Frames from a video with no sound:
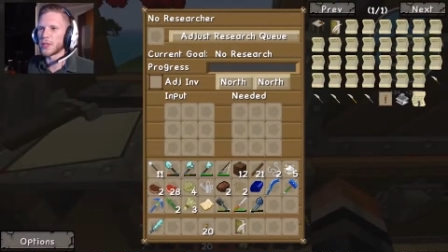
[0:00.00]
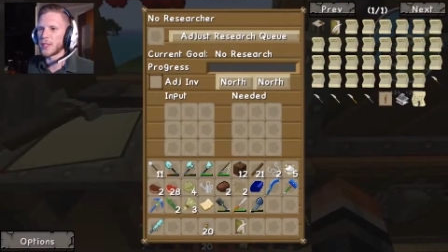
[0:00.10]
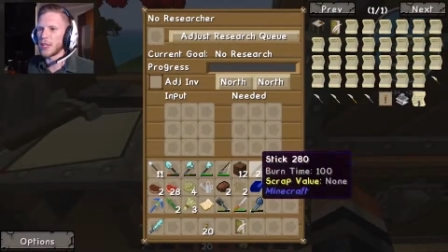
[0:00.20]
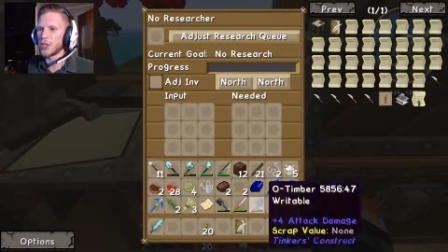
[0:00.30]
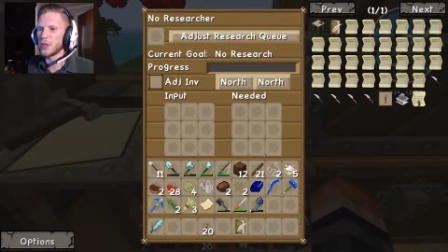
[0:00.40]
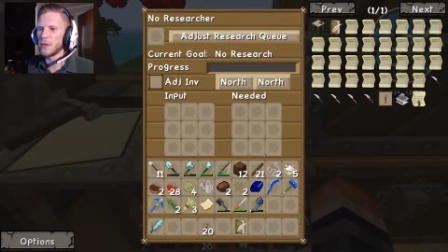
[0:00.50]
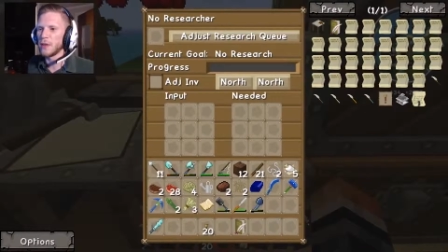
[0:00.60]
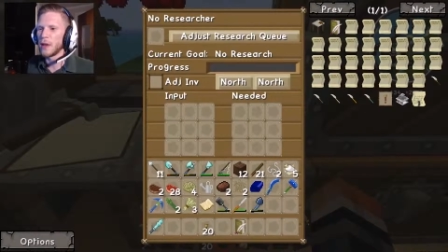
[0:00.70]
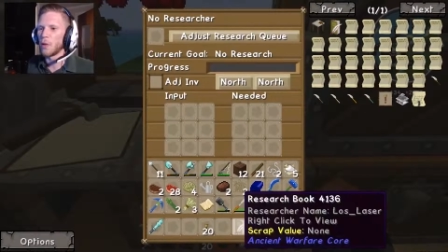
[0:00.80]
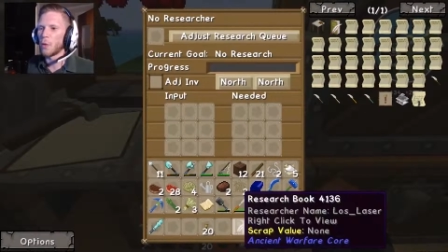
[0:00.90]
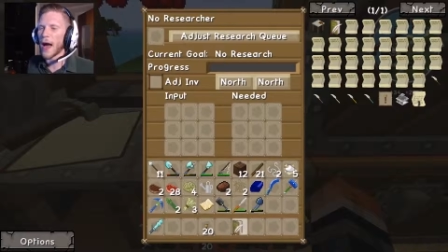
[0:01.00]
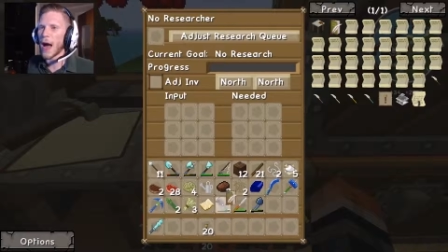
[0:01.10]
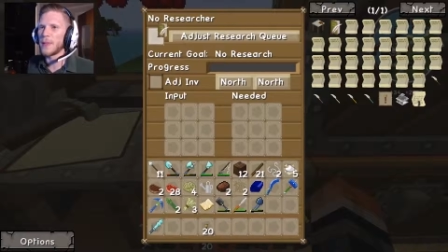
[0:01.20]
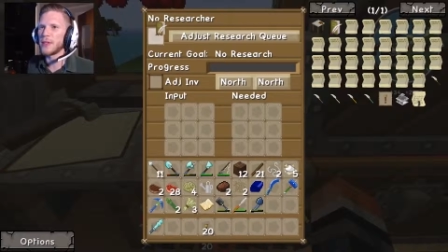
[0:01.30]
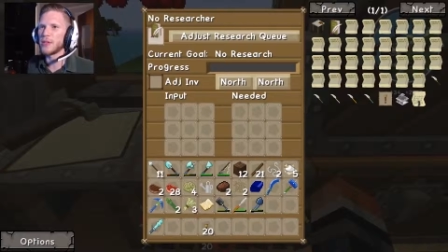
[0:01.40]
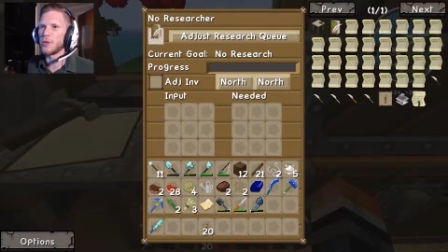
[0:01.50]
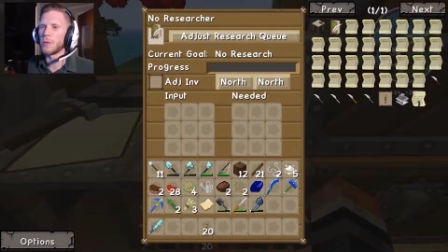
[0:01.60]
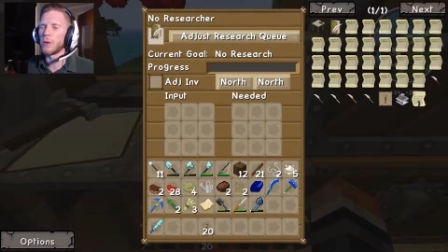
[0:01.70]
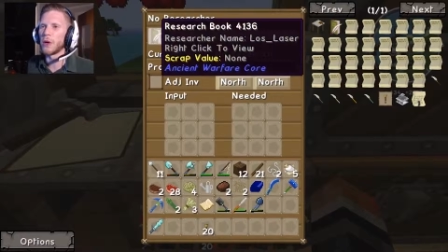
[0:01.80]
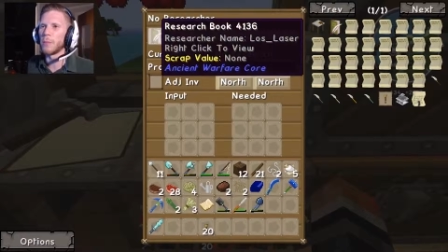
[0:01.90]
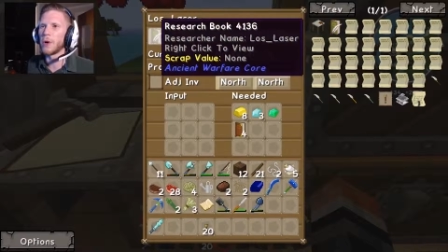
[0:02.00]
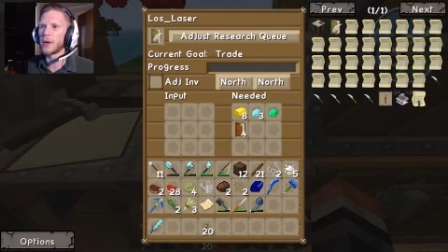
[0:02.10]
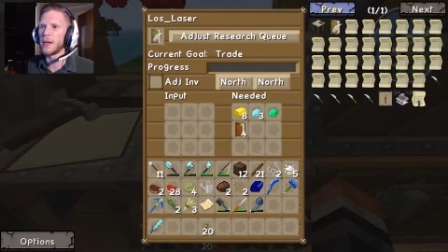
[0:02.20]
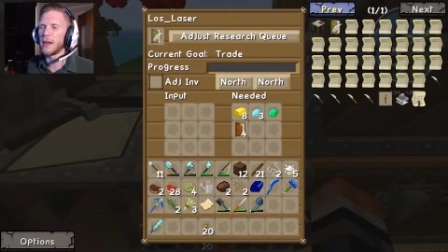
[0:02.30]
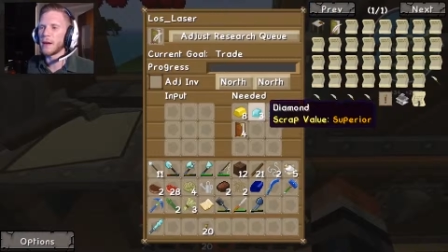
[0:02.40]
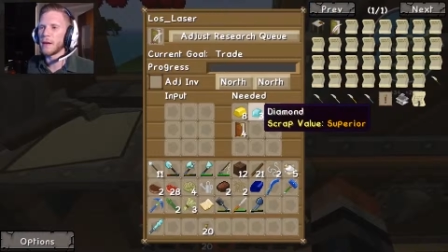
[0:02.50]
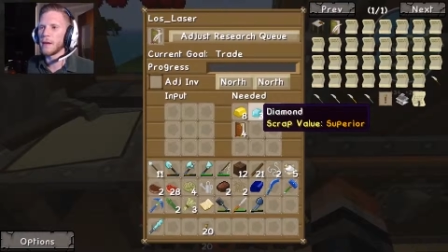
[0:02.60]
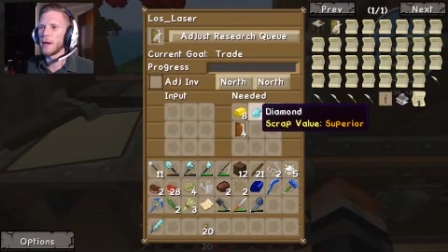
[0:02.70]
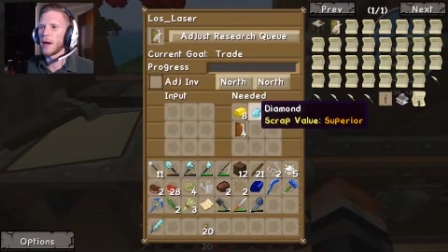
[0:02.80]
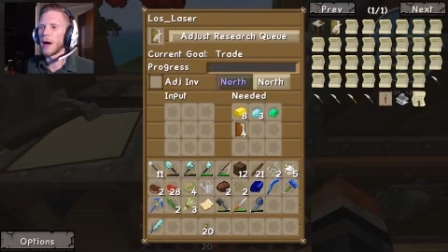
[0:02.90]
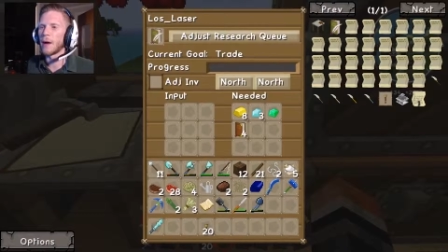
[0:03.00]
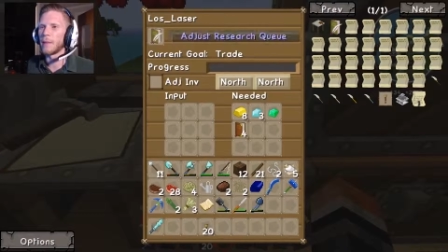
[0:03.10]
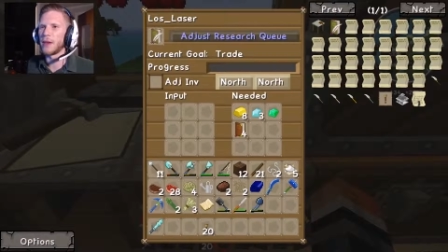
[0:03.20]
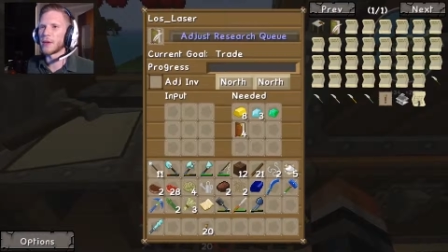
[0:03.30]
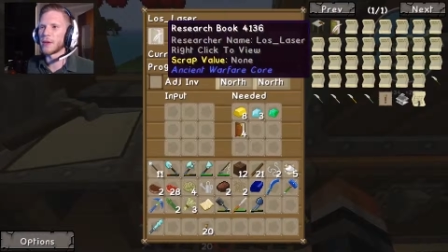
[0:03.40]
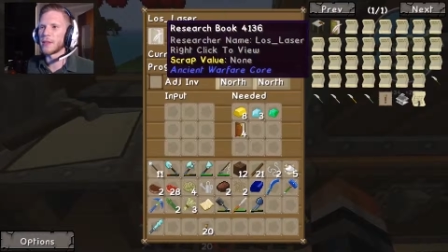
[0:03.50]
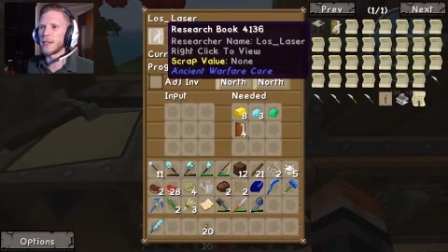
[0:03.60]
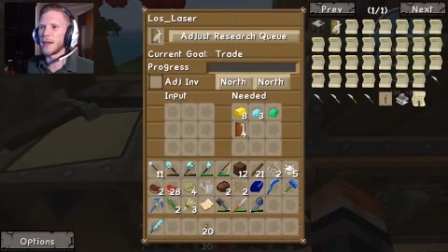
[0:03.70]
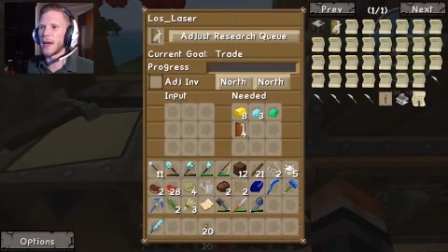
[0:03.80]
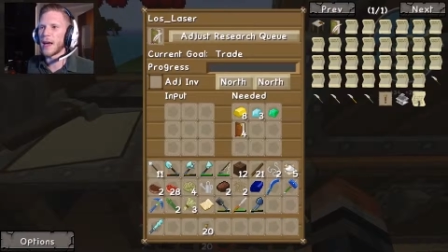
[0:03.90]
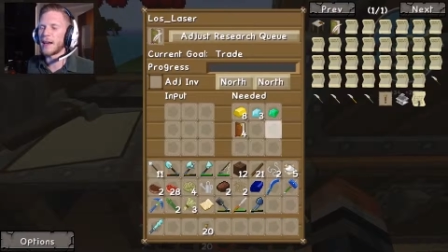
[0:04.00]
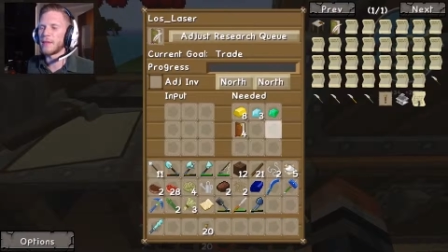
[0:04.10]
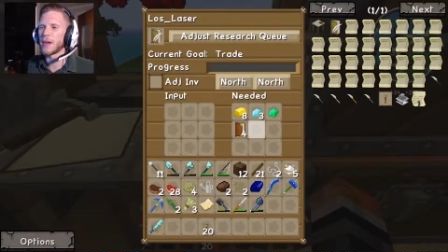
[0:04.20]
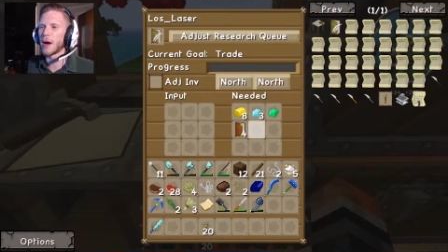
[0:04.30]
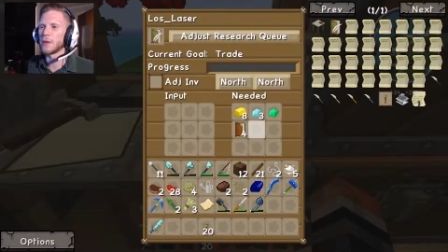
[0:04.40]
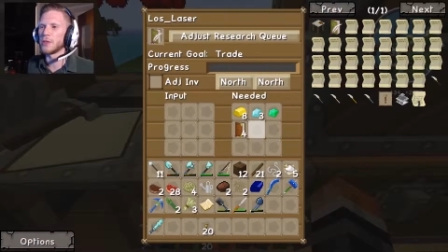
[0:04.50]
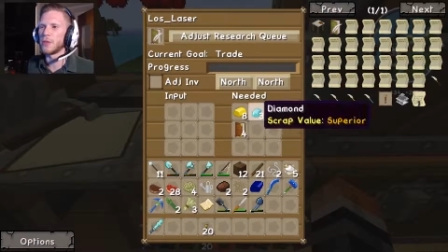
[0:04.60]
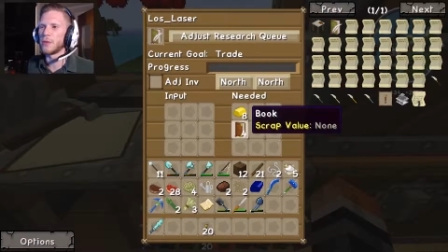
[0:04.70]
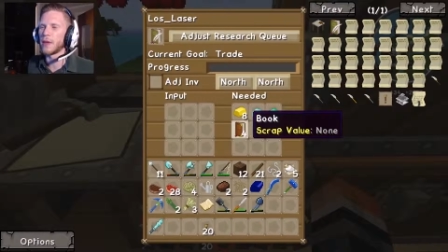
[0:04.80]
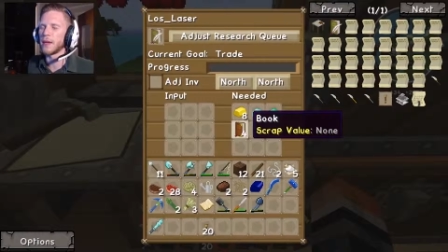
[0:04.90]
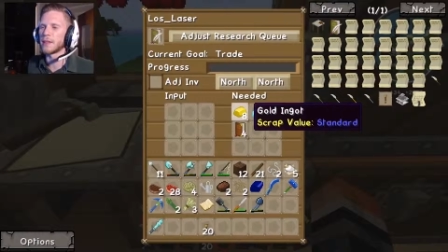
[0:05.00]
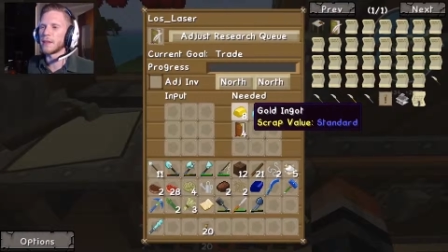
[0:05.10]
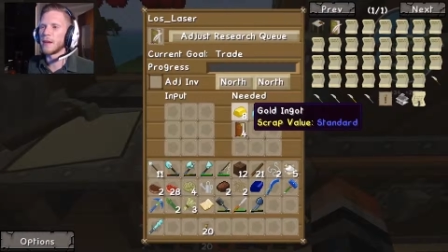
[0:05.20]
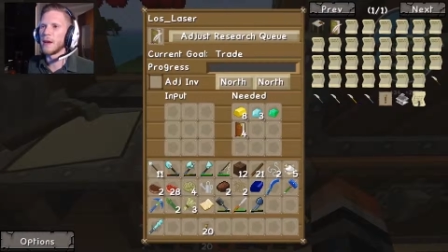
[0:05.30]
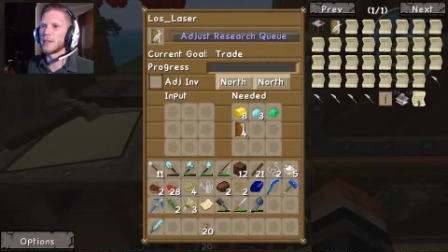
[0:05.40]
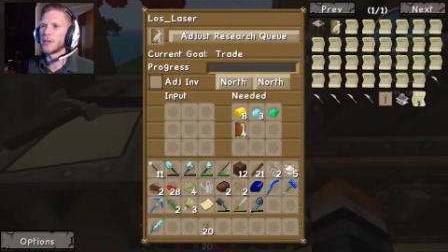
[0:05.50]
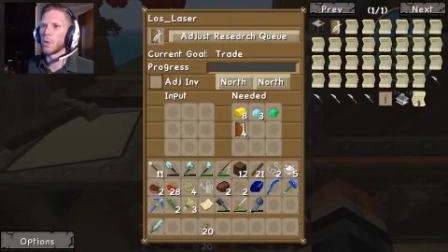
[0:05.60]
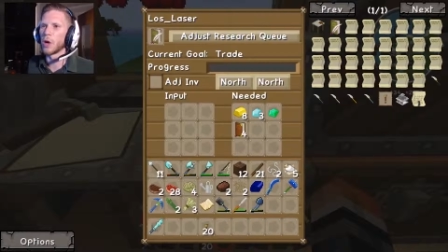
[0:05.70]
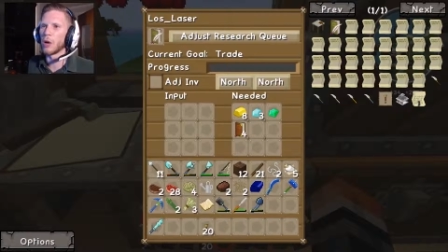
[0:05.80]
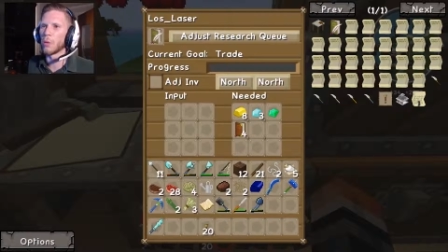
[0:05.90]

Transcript: station, what happens? You would put a book in here, um, and you're going to see it, and it tells you things so we're,